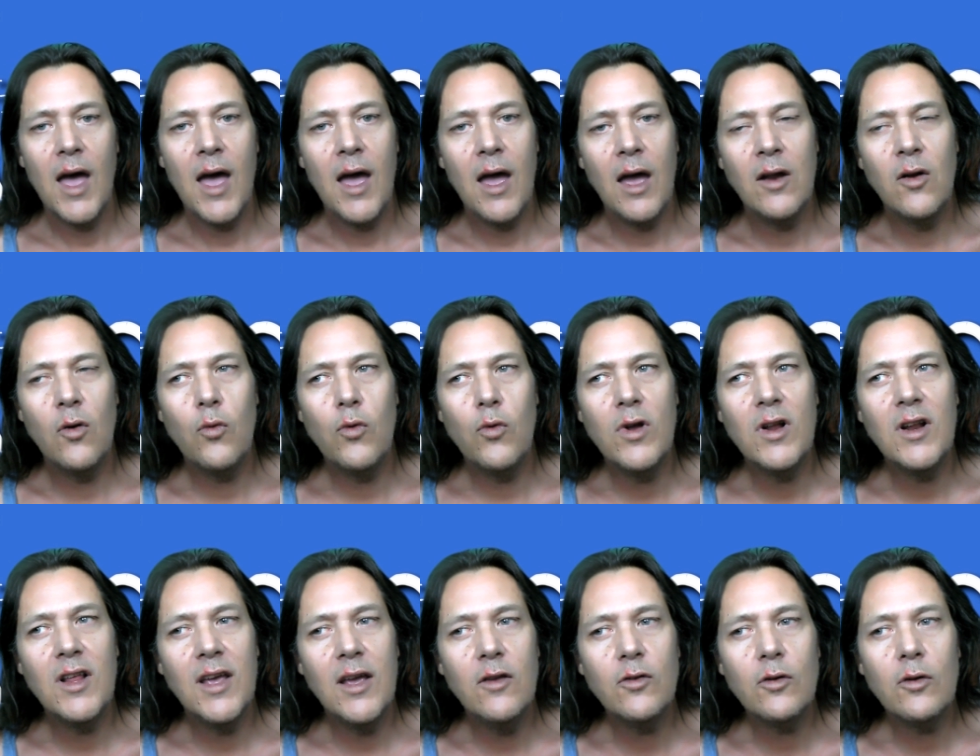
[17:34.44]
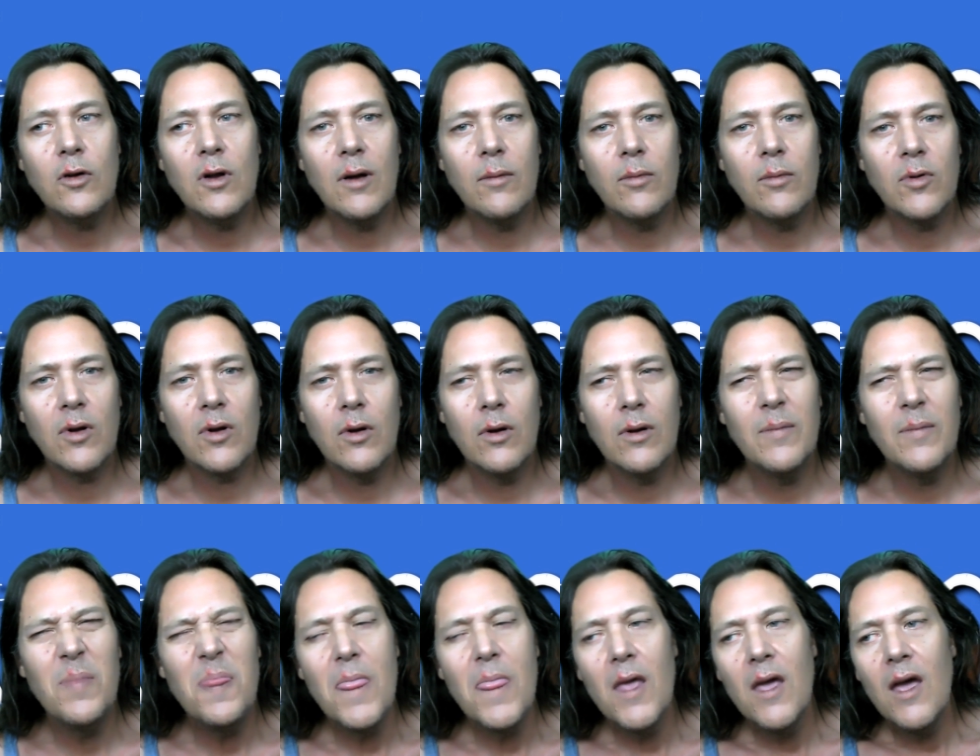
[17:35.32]
And it really is all of
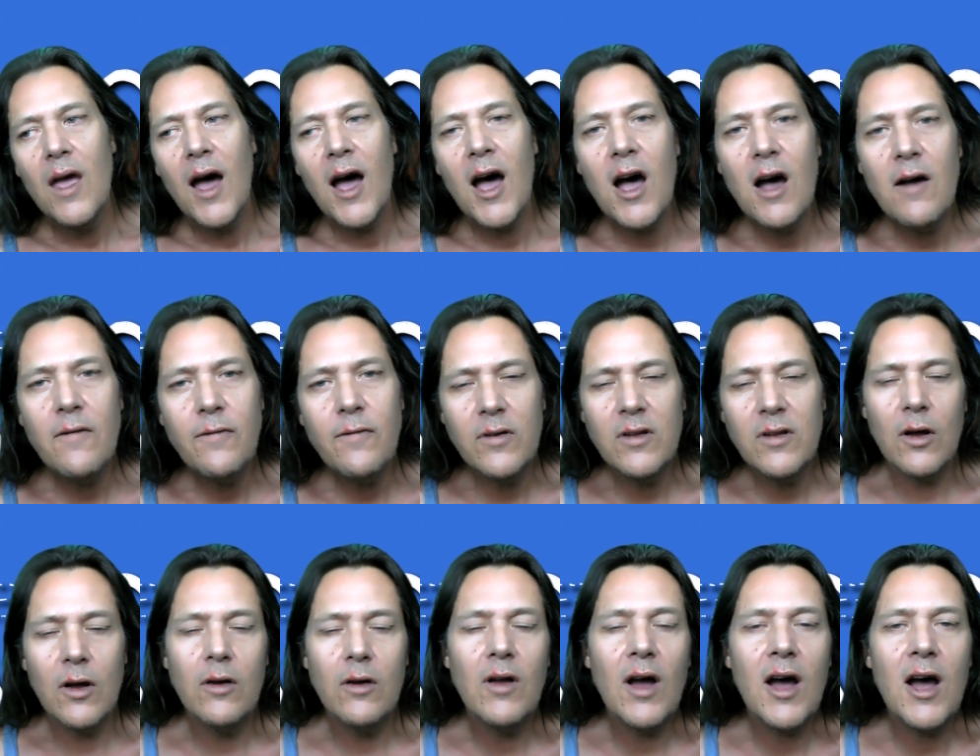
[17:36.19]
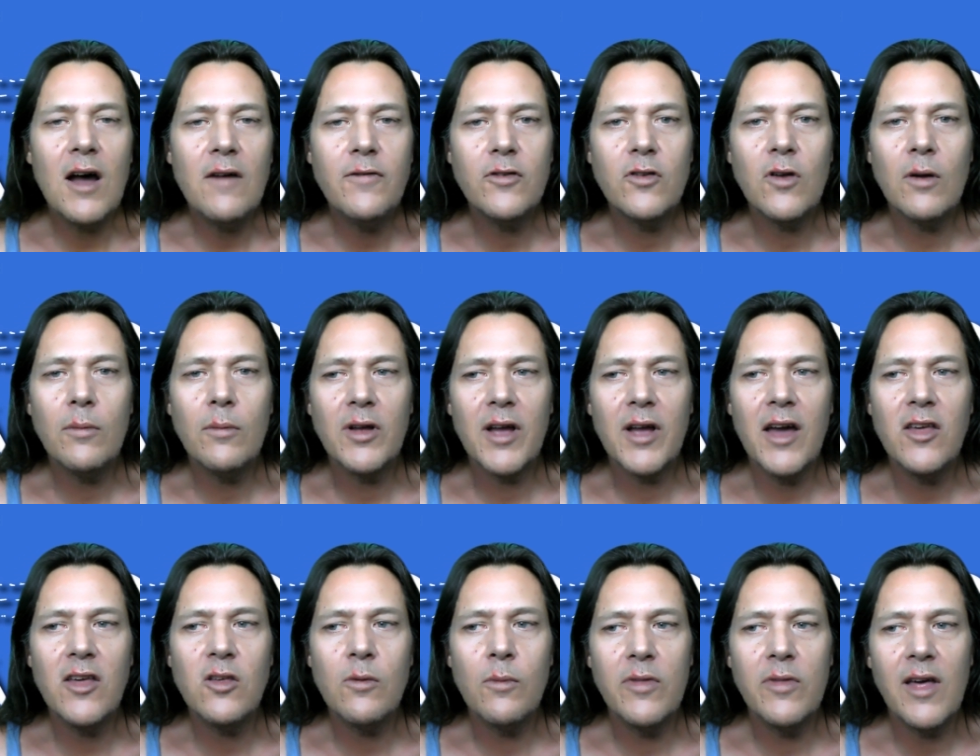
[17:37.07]
half, you know, half it's
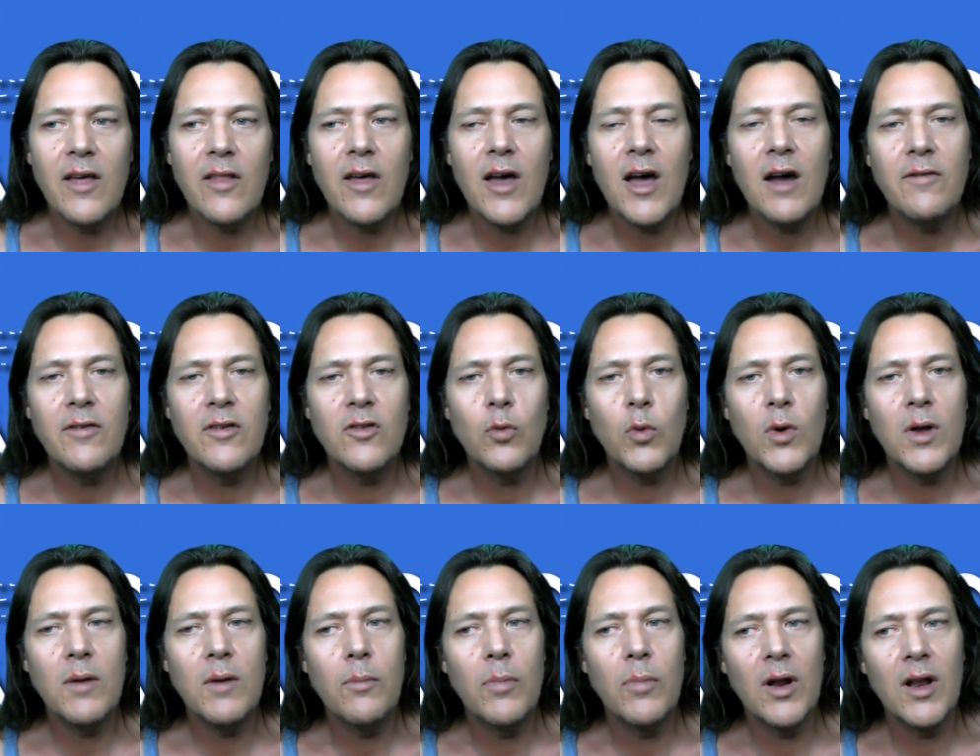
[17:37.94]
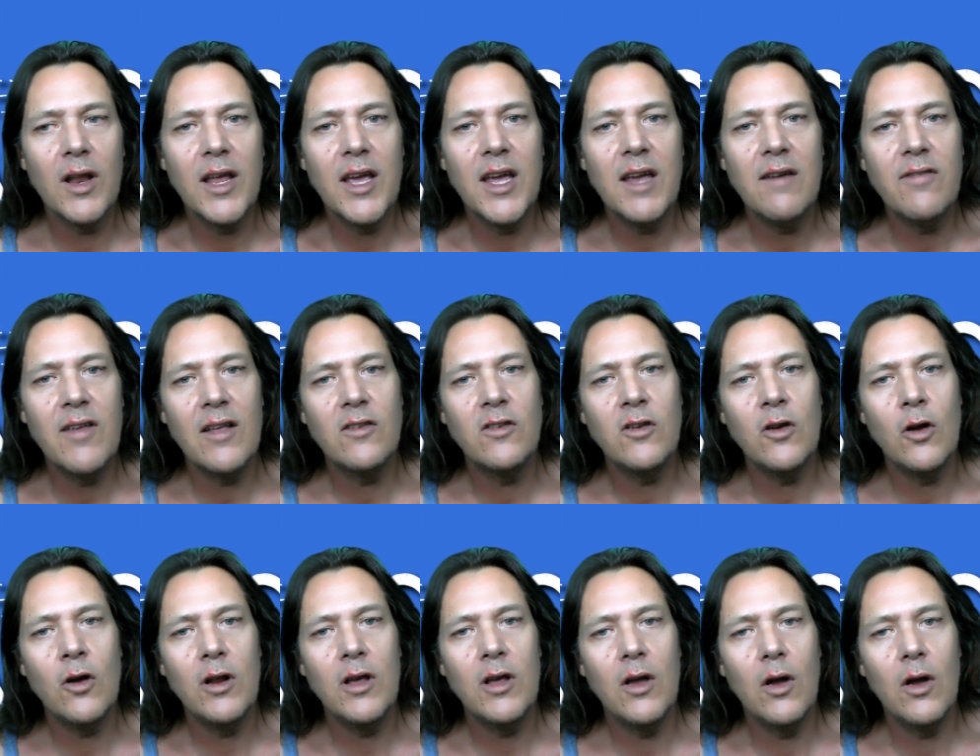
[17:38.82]
obligation, the other half is we believe that's
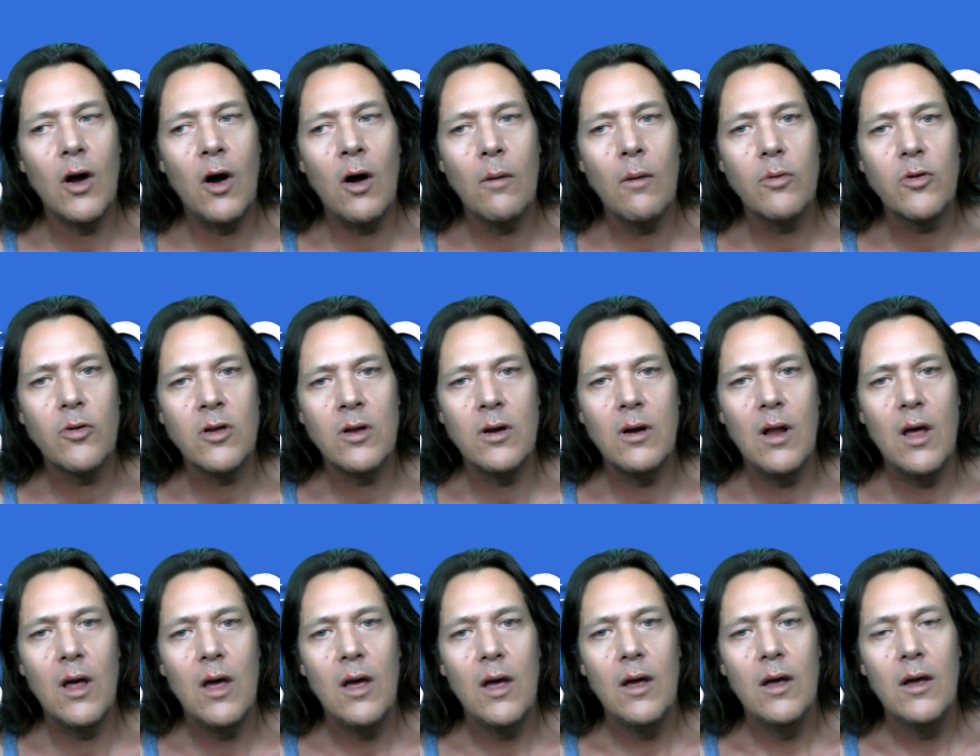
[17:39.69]
the only option.